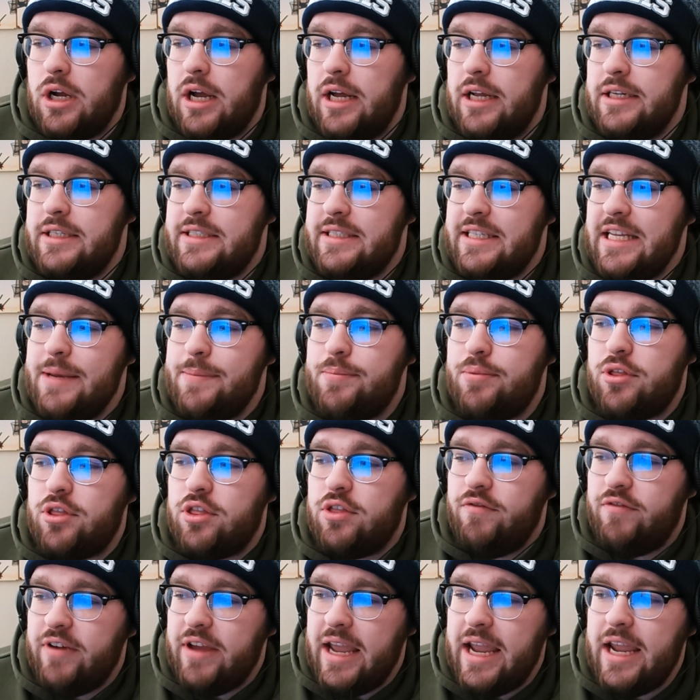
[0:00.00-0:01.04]
a deep
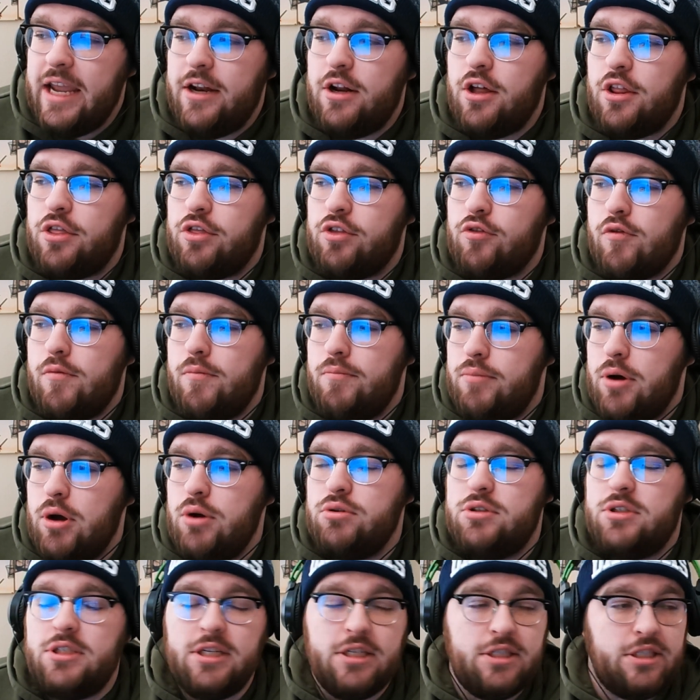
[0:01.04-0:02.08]
vein
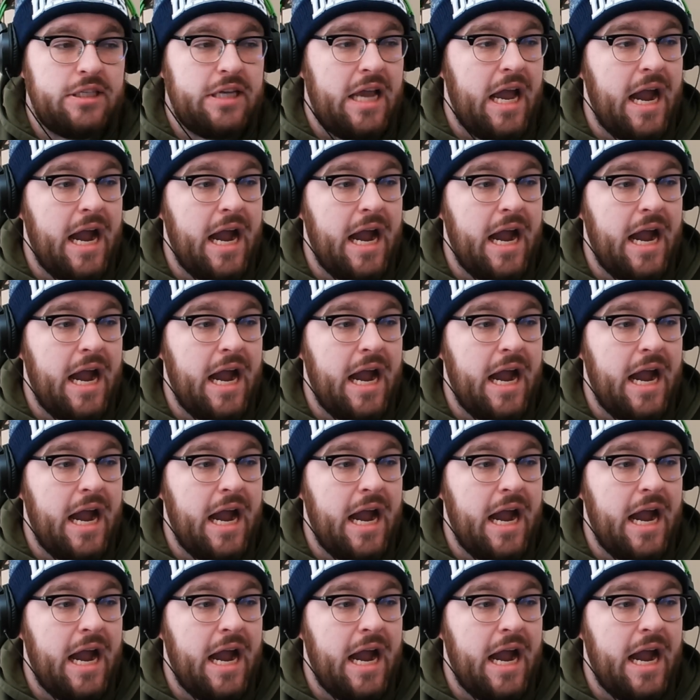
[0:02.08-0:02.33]
thrombosis.